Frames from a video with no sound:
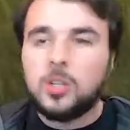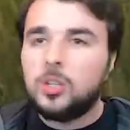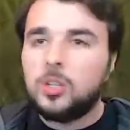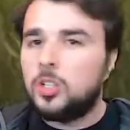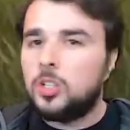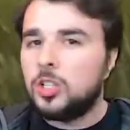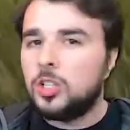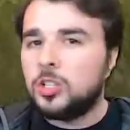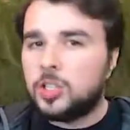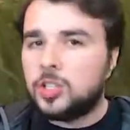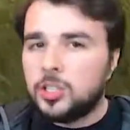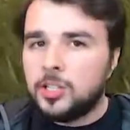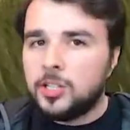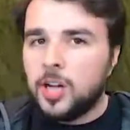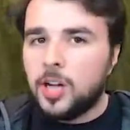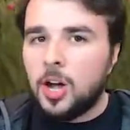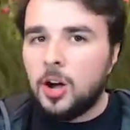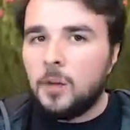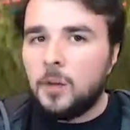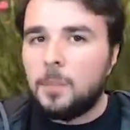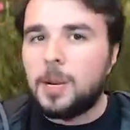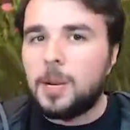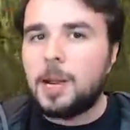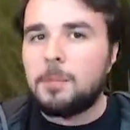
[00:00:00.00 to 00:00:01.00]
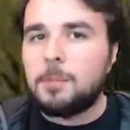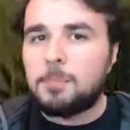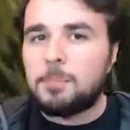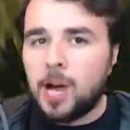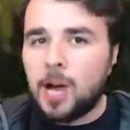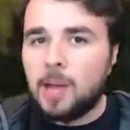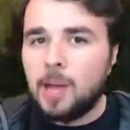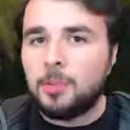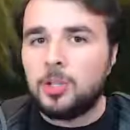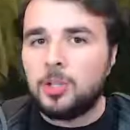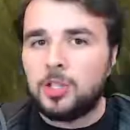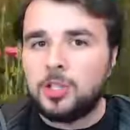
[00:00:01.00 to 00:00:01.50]
Good to know, but I
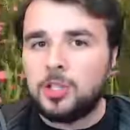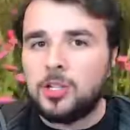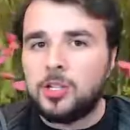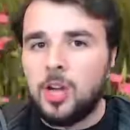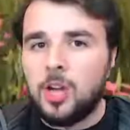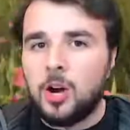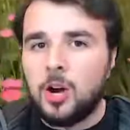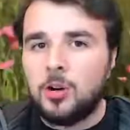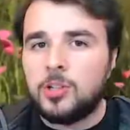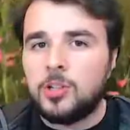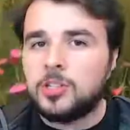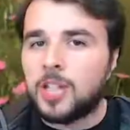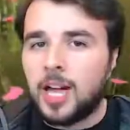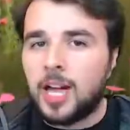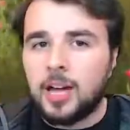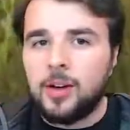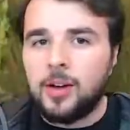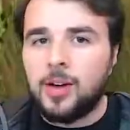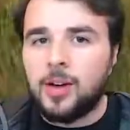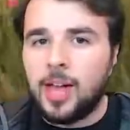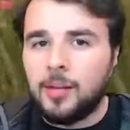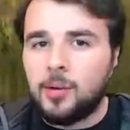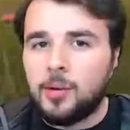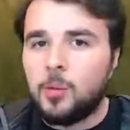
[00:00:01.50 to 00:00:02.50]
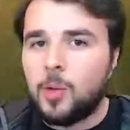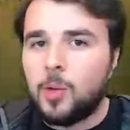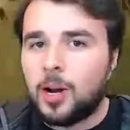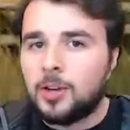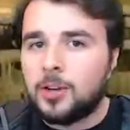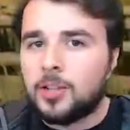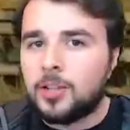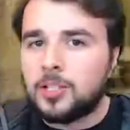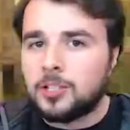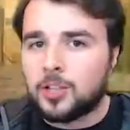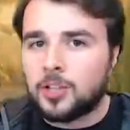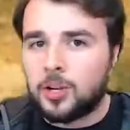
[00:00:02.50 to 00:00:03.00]
probably shouldn't know because I don't have
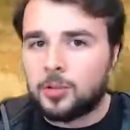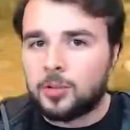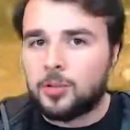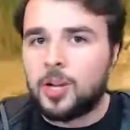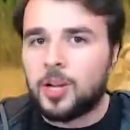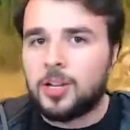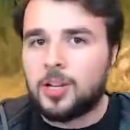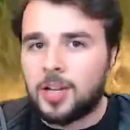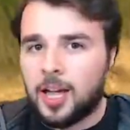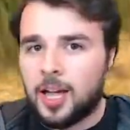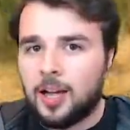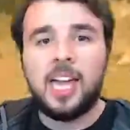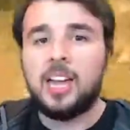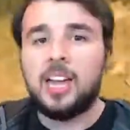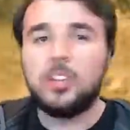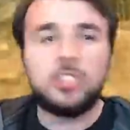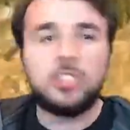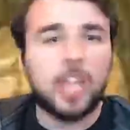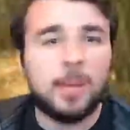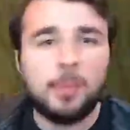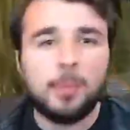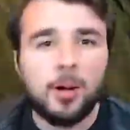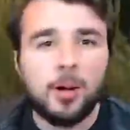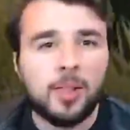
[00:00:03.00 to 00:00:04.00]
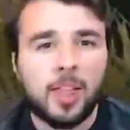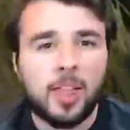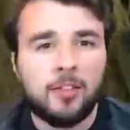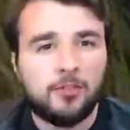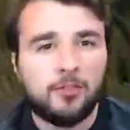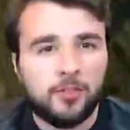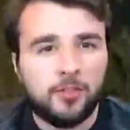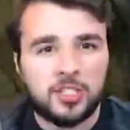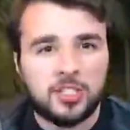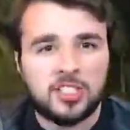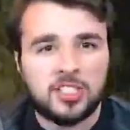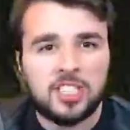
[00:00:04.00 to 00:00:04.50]
awareness on right now. And on top of all that,
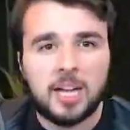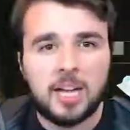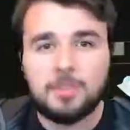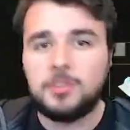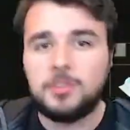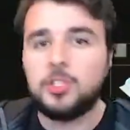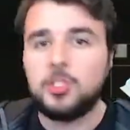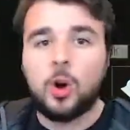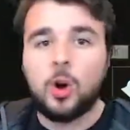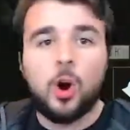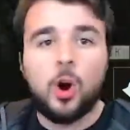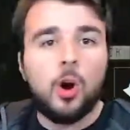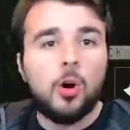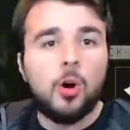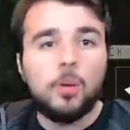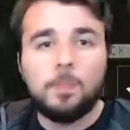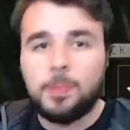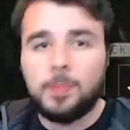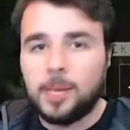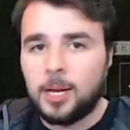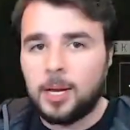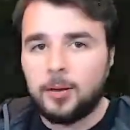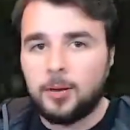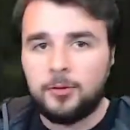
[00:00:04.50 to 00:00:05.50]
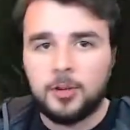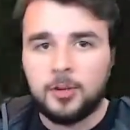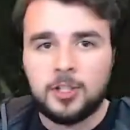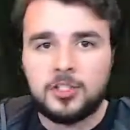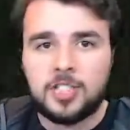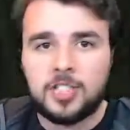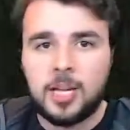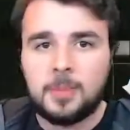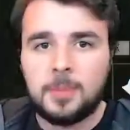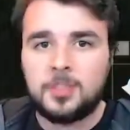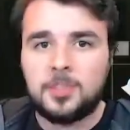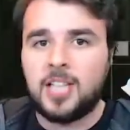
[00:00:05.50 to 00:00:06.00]
footsteps, your own player
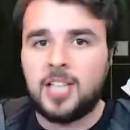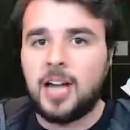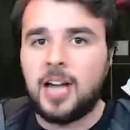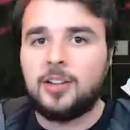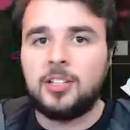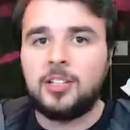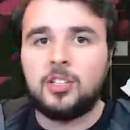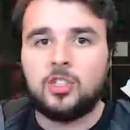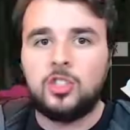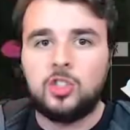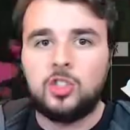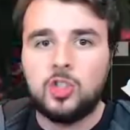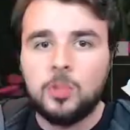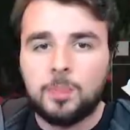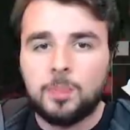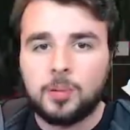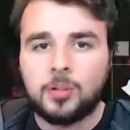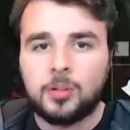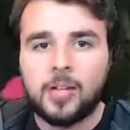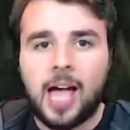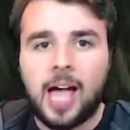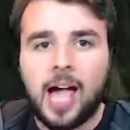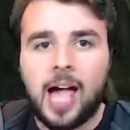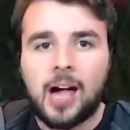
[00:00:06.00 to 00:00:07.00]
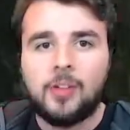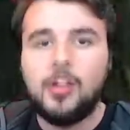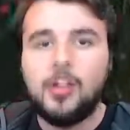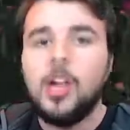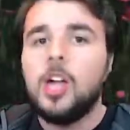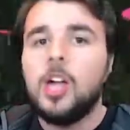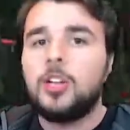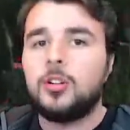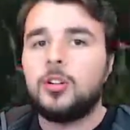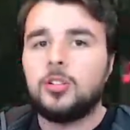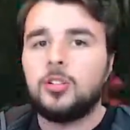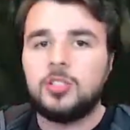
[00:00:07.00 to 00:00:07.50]
footsteps sounding super loud,
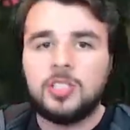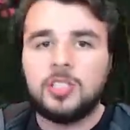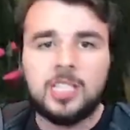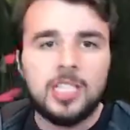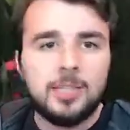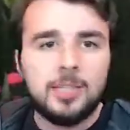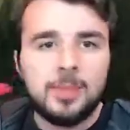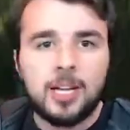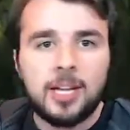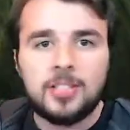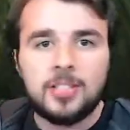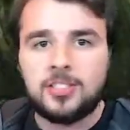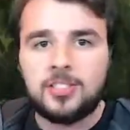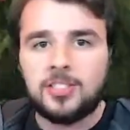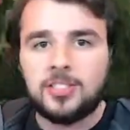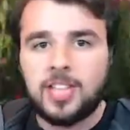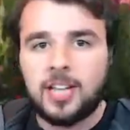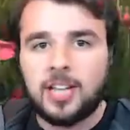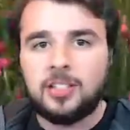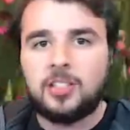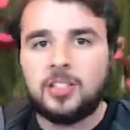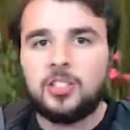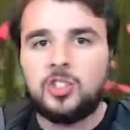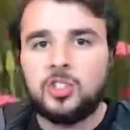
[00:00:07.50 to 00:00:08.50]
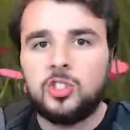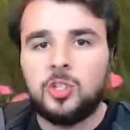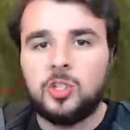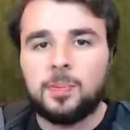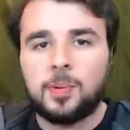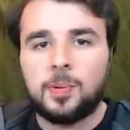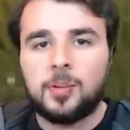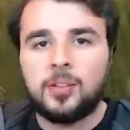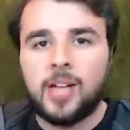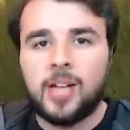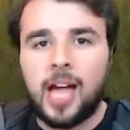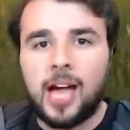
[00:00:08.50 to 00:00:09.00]
your teammates sounding
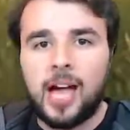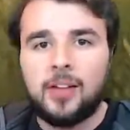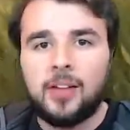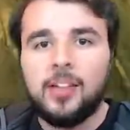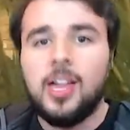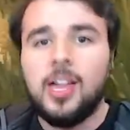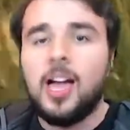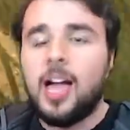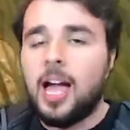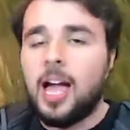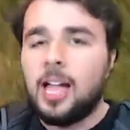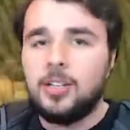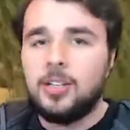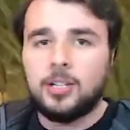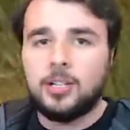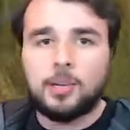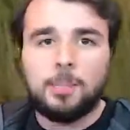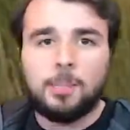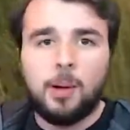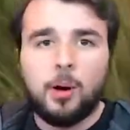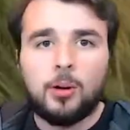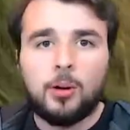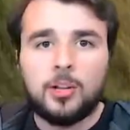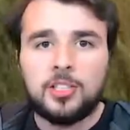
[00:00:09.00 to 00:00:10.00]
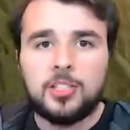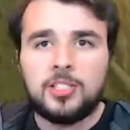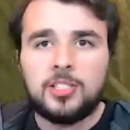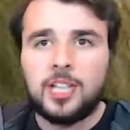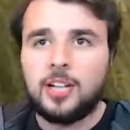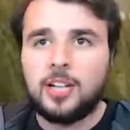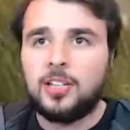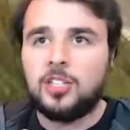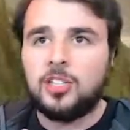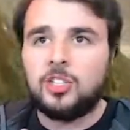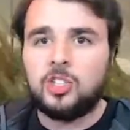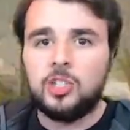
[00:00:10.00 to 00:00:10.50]
super loud, and your opponent
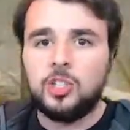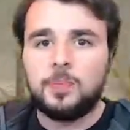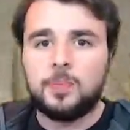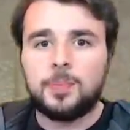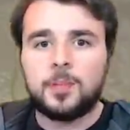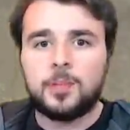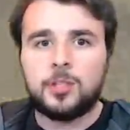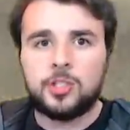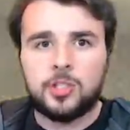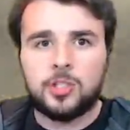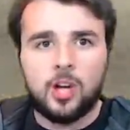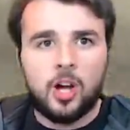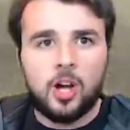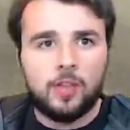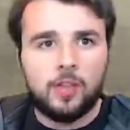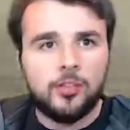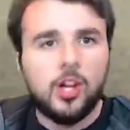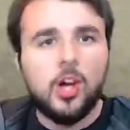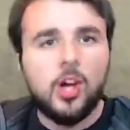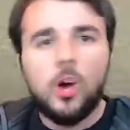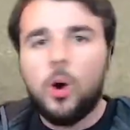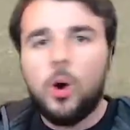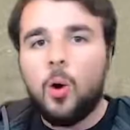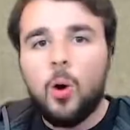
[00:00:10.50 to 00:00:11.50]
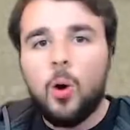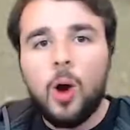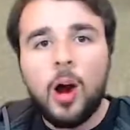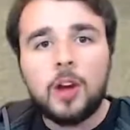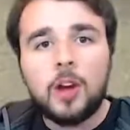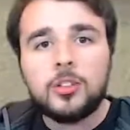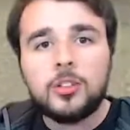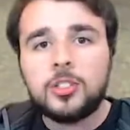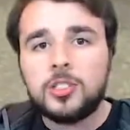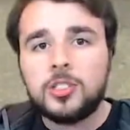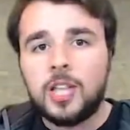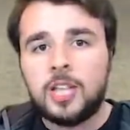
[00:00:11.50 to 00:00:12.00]
sounding super soft, or
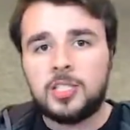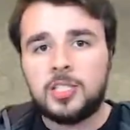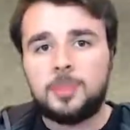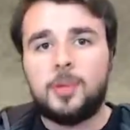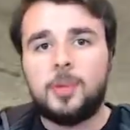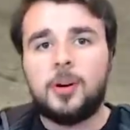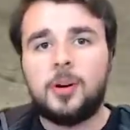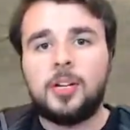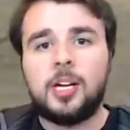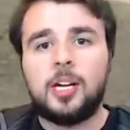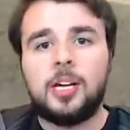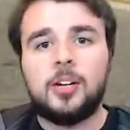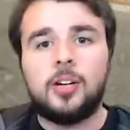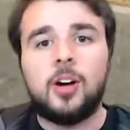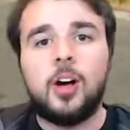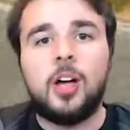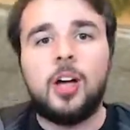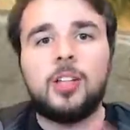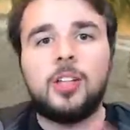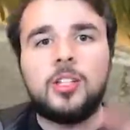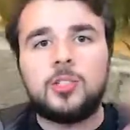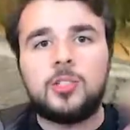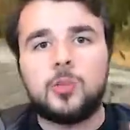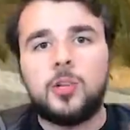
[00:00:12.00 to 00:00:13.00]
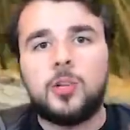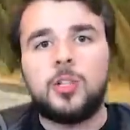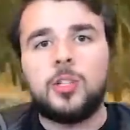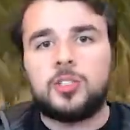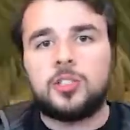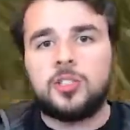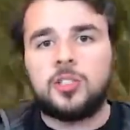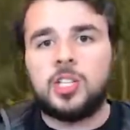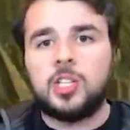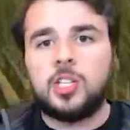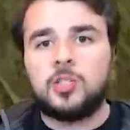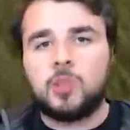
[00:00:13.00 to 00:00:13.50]
just not spawning in at all. And this is one of those
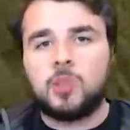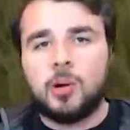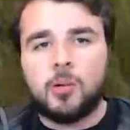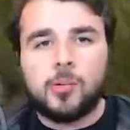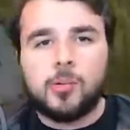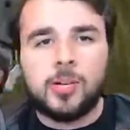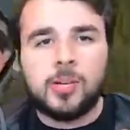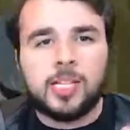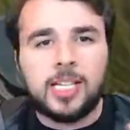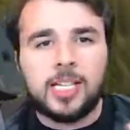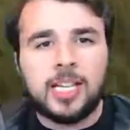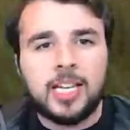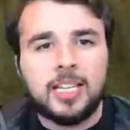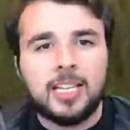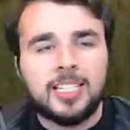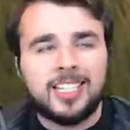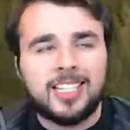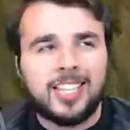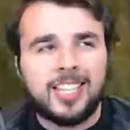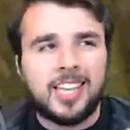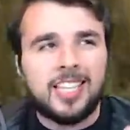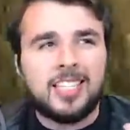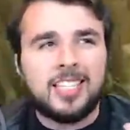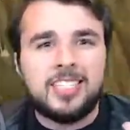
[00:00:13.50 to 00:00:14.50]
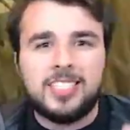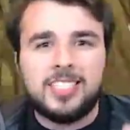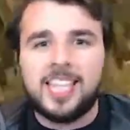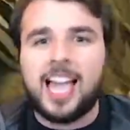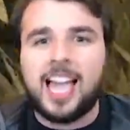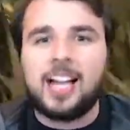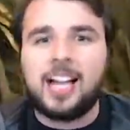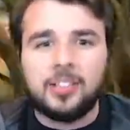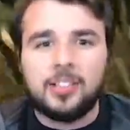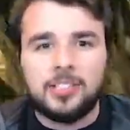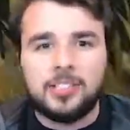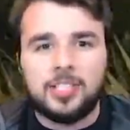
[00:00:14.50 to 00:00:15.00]
things, right, where we can't
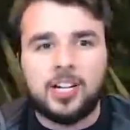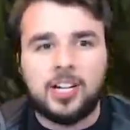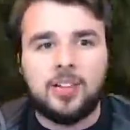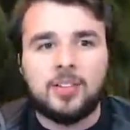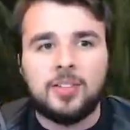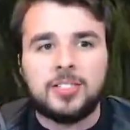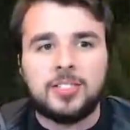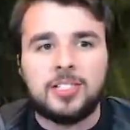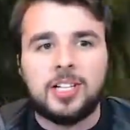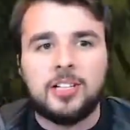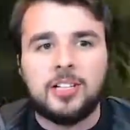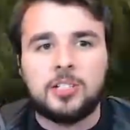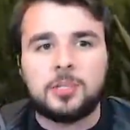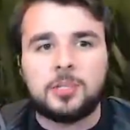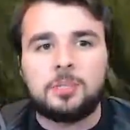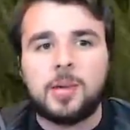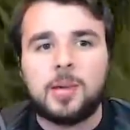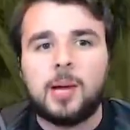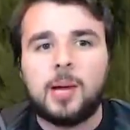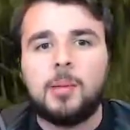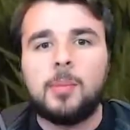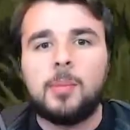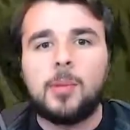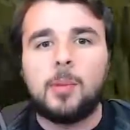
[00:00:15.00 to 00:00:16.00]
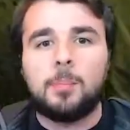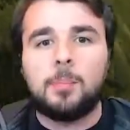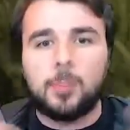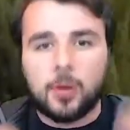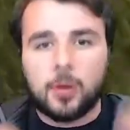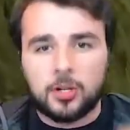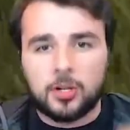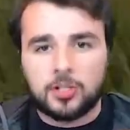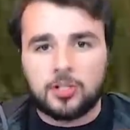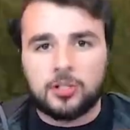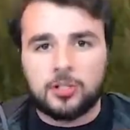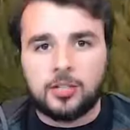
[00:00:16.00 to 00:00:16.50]
exactly tell if it's an engine problem, though
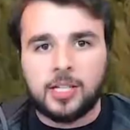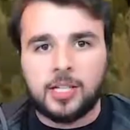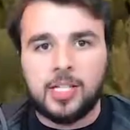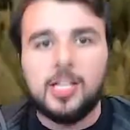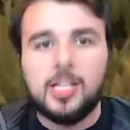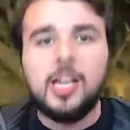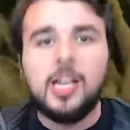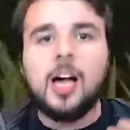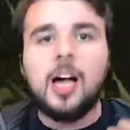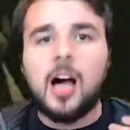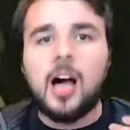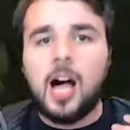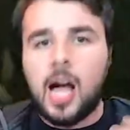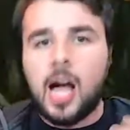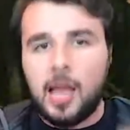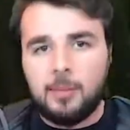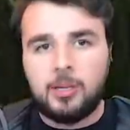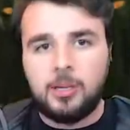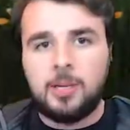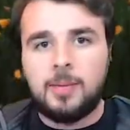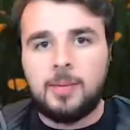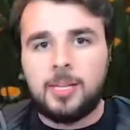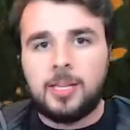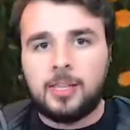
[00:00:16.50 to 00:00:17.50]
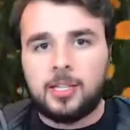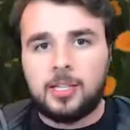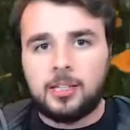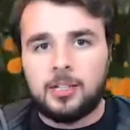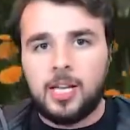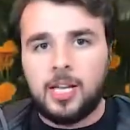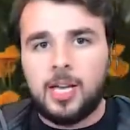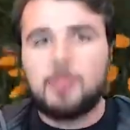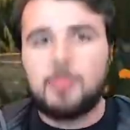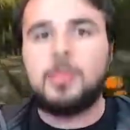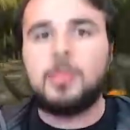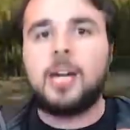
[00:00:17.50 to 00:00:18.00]
personally, I'm going to make the
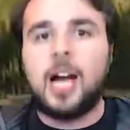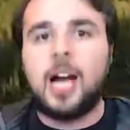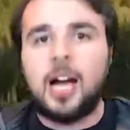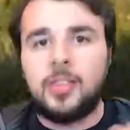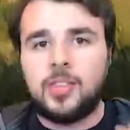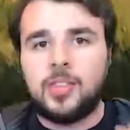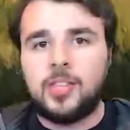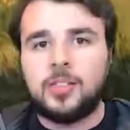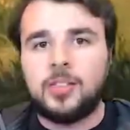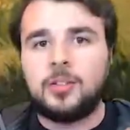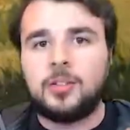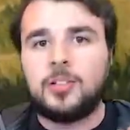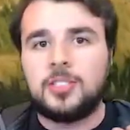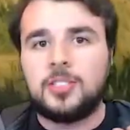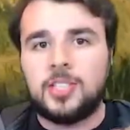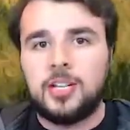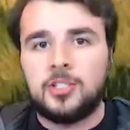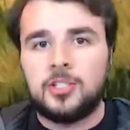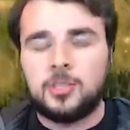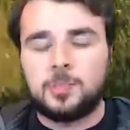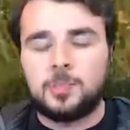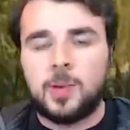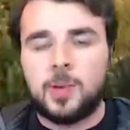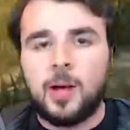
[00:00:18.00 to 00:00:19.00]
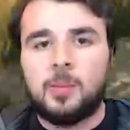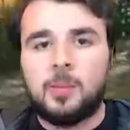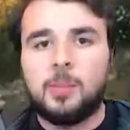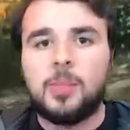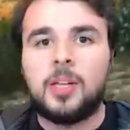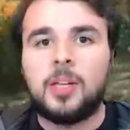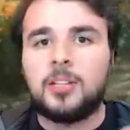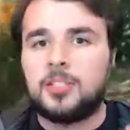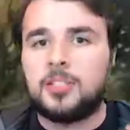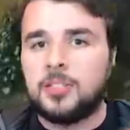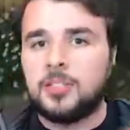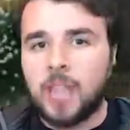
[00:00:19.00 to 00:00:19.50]
claim that I think there is an engine problem
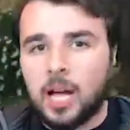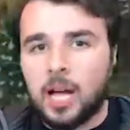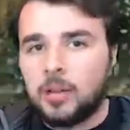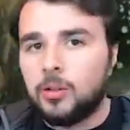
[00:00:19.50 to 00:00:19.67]
that is not